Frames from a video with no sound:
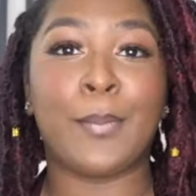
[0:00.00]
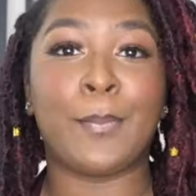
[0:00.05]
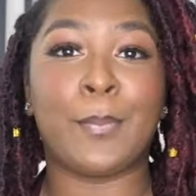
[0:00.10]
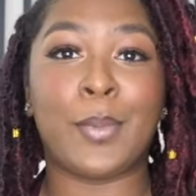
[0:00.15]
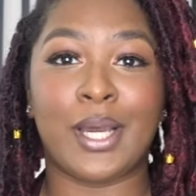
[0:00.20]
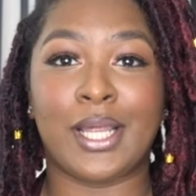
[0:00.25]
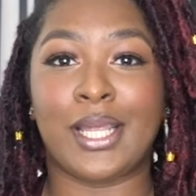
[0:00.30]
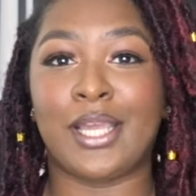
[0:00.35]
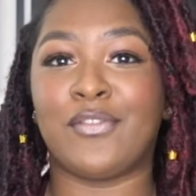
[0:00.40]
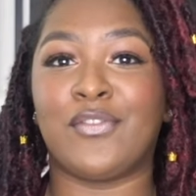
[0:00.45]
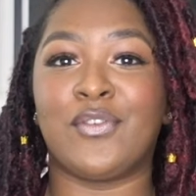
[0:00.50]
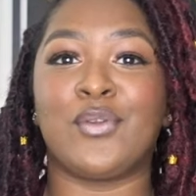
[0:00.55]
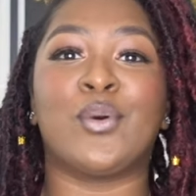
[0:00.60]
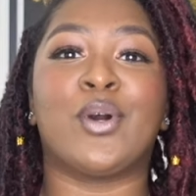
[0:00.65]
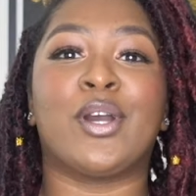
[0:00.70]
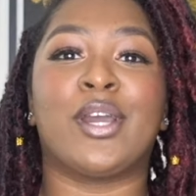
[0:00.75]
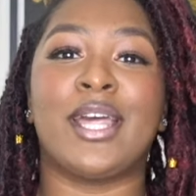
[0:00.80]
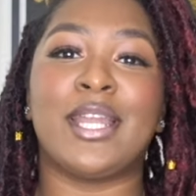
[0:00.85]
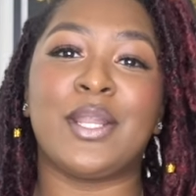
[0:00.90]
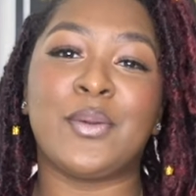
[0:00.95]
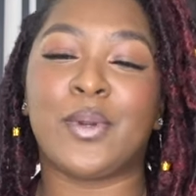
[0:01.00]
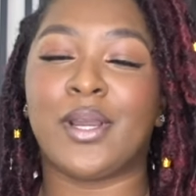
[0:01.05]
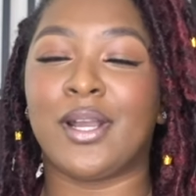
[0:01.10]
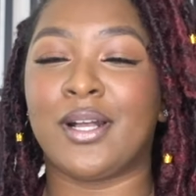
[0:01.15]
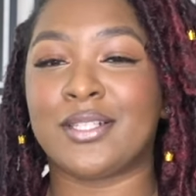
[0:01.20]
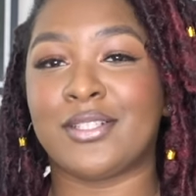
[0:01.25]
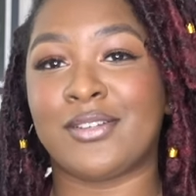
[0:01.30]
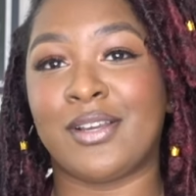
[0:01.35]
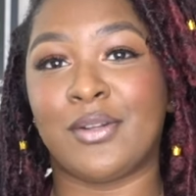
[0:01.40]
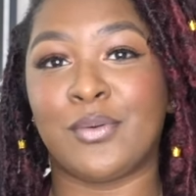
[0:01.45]
But if you are anywhere
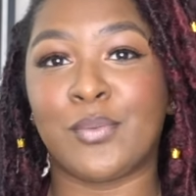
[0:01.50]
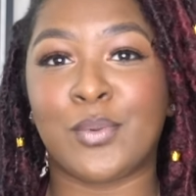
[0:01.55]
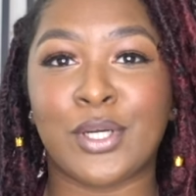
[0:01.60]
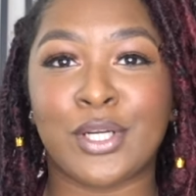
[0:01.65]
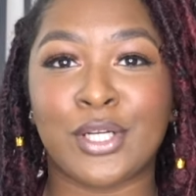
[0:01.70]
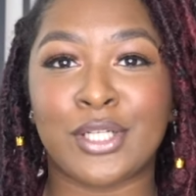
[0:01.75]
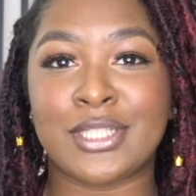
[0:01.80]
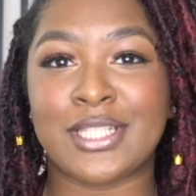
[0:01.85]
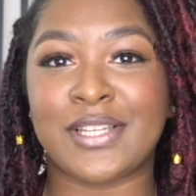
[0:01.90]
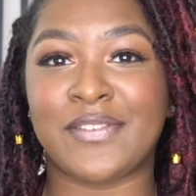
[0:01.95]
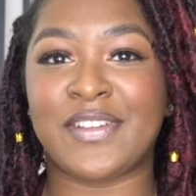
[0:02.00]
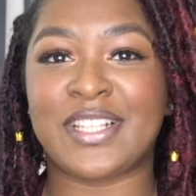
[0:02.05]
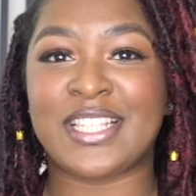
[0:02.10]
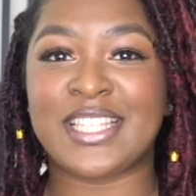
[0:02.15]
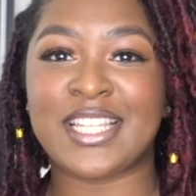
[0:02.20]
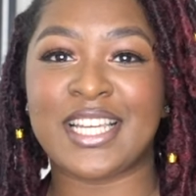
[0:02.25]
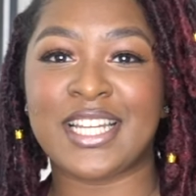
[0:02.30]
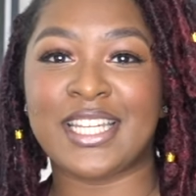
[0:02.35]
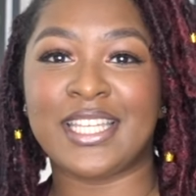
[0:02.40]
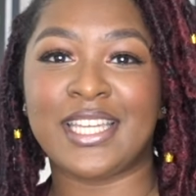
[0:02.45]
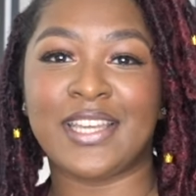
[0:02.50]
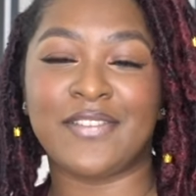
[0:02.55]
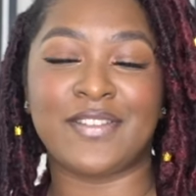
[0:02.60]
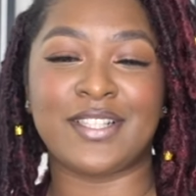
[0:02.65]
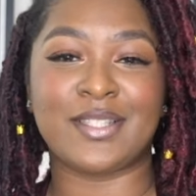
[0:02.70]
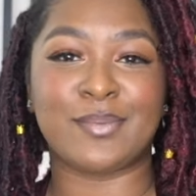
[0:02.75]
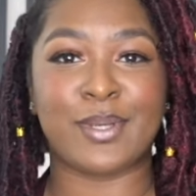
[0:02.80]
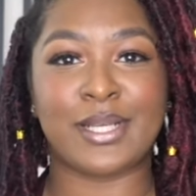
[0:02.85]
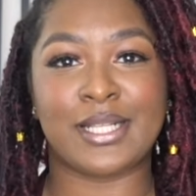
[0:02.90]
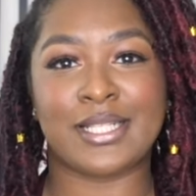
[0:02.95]
else around the world, if it's sunny, if
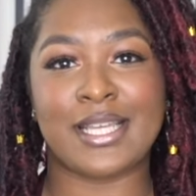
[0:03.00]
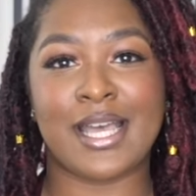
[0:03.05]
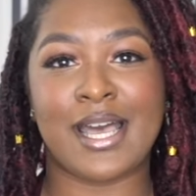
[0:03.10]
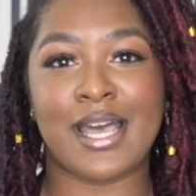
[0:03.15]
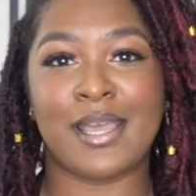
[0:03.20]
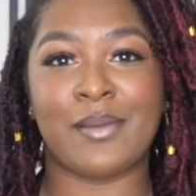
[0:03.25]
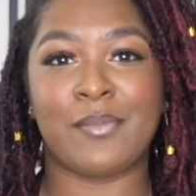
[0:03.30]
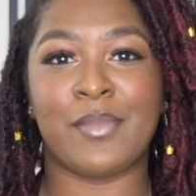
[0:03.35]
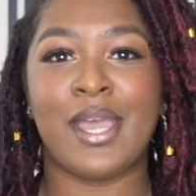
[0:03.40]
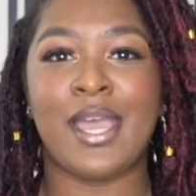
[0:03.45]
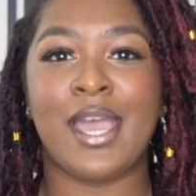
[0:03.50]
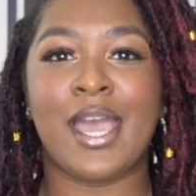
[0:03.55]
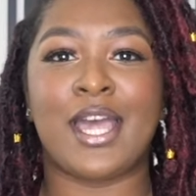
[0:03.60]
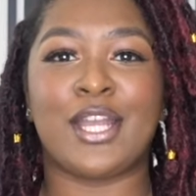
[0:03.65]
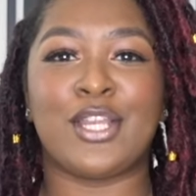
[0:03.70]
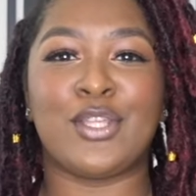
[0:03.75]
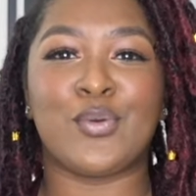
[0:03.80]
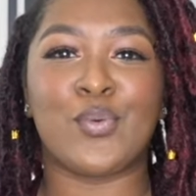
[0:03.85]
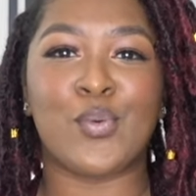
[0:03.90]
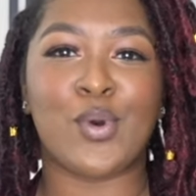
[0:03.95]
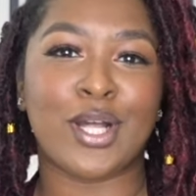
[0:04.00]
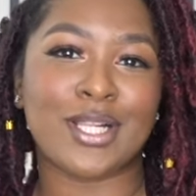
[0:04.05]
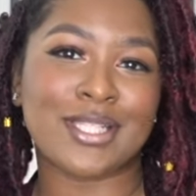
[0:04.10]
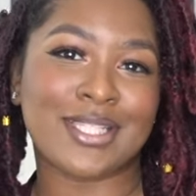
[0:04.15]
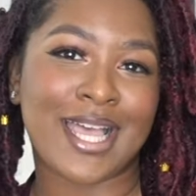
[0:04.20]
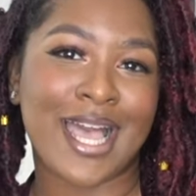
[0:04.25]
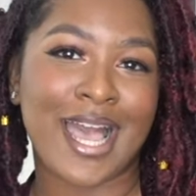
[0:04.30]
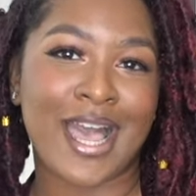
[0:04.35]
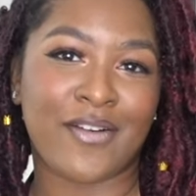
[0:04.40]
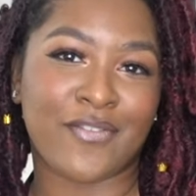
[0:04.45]
it's springtime, and you want
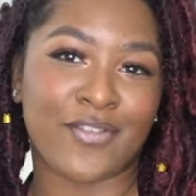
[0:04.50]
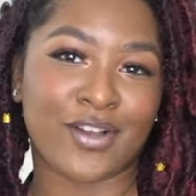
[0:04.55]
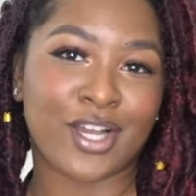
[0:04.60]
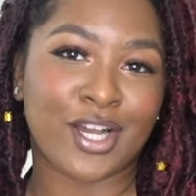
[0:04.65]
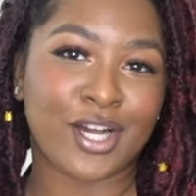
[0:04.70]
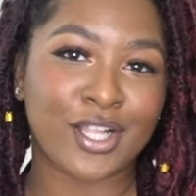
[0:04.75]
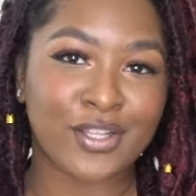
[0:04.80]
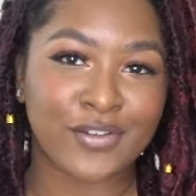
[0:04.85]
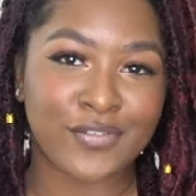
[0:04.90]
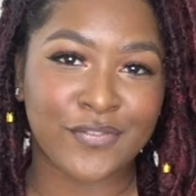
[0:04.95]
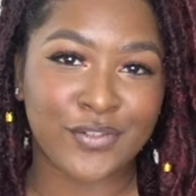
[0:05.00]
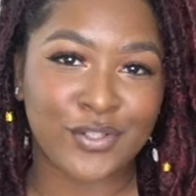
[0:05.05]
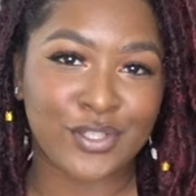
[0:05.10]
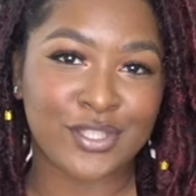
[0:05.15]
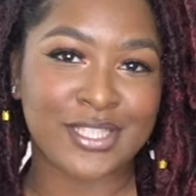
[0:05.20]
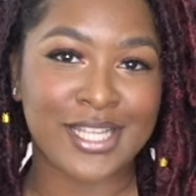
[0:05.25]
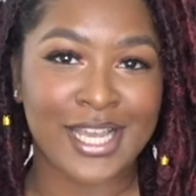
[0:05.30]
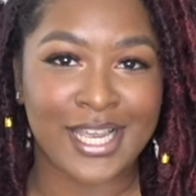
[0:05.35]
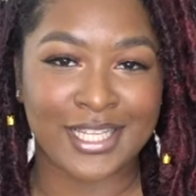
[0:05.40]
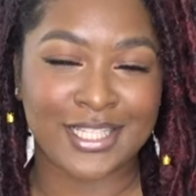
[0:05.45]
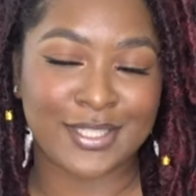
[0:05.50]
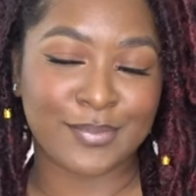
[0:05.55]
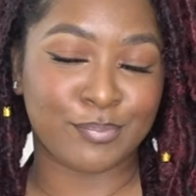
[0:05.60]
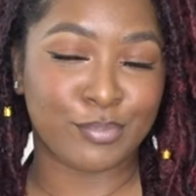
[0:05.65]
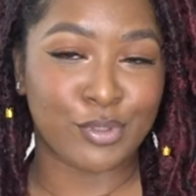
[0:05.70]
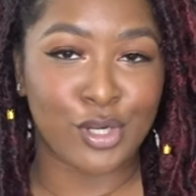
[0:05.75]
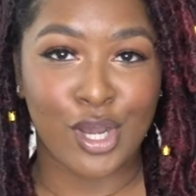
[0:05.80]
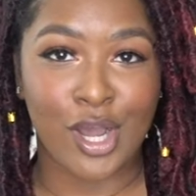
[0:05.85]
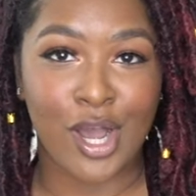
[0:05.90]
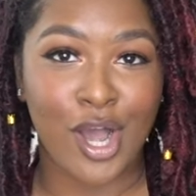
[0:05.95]
to have a colorful, nice
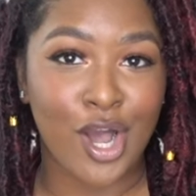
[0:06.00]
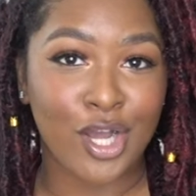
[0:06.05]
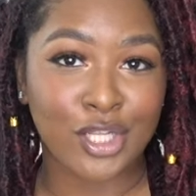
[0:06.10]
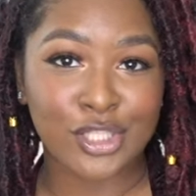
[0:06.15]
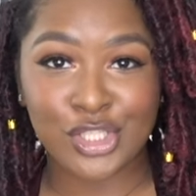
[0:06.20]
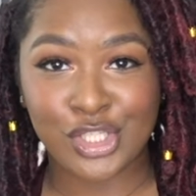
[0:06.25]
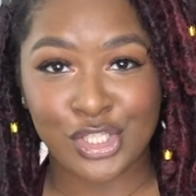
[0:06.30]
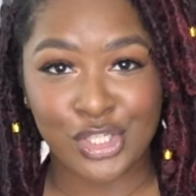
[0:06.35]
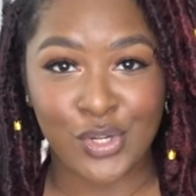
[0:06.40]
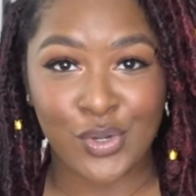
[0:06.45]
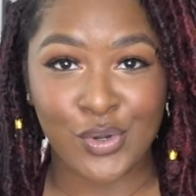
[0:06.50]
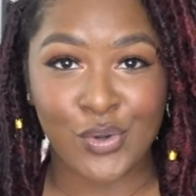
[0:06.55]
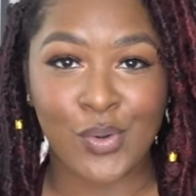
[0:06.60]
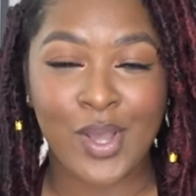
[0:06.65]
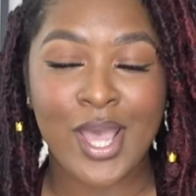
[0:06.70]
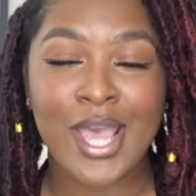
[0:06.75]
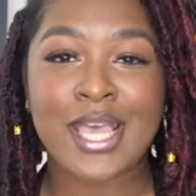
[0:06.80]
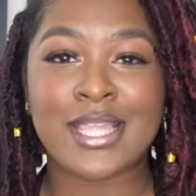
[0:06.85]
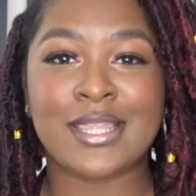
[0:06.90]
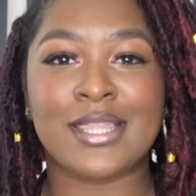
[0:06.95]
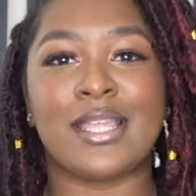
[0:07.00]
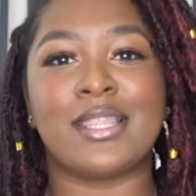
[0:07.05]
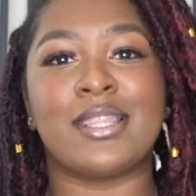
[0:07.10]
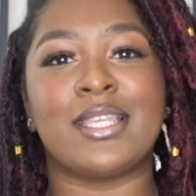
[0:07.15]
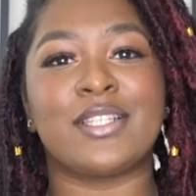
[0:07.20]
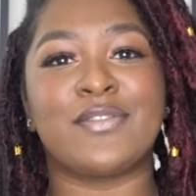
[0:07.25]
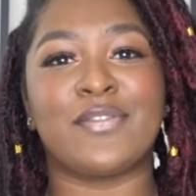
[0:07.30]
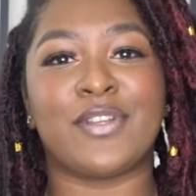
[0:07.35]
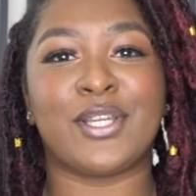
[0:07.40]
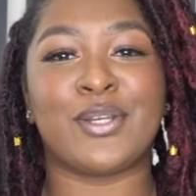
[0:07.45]
bra on show, then
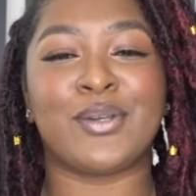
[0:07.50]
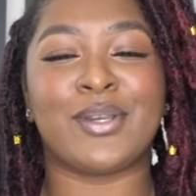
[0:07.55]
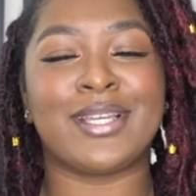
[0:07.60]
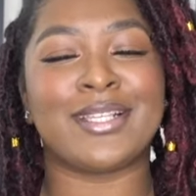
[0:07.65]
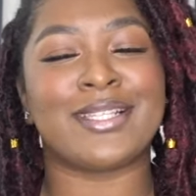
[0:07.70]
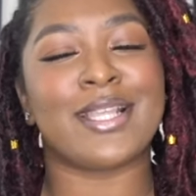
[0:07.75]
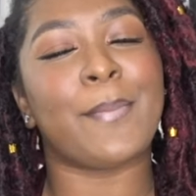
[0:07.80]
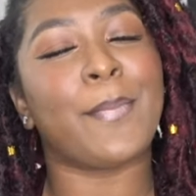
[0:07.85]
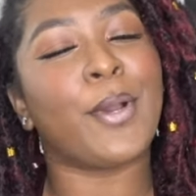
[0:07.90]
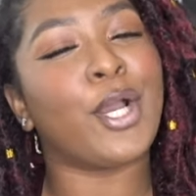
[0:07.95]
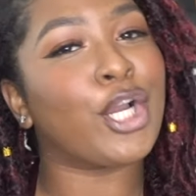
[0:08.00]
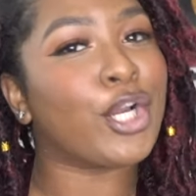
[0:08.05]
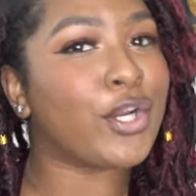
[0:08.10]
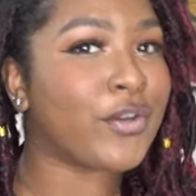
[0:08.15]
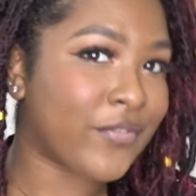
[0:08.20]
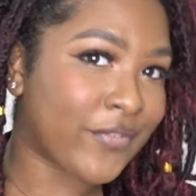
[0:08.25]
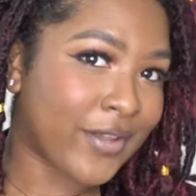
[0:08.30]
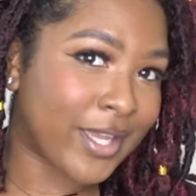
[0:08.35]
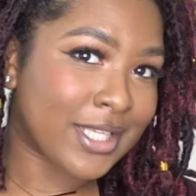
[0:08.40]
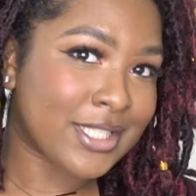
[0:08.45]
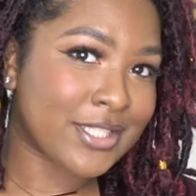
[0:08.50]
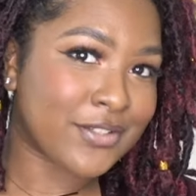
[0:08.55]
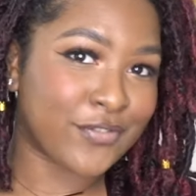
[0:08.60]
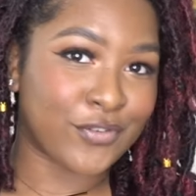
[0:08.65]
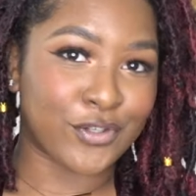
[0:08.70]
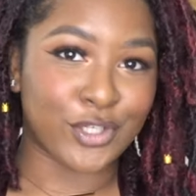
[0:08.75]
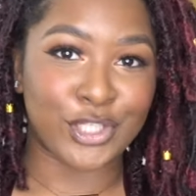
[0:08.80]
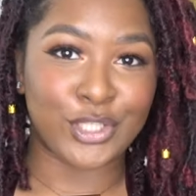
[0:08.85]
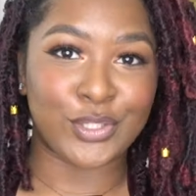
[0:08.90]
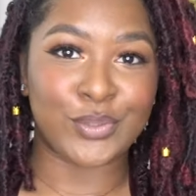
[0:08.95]
this video is perfect
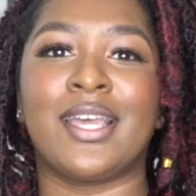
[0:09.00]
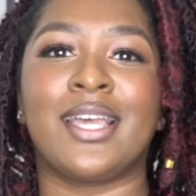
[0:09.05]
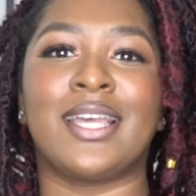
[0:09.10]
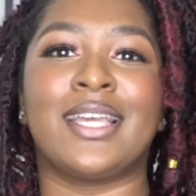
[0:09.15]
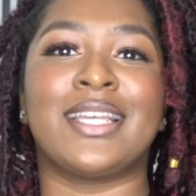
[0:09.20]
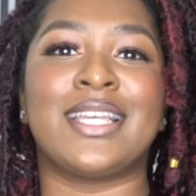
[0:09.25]
for you.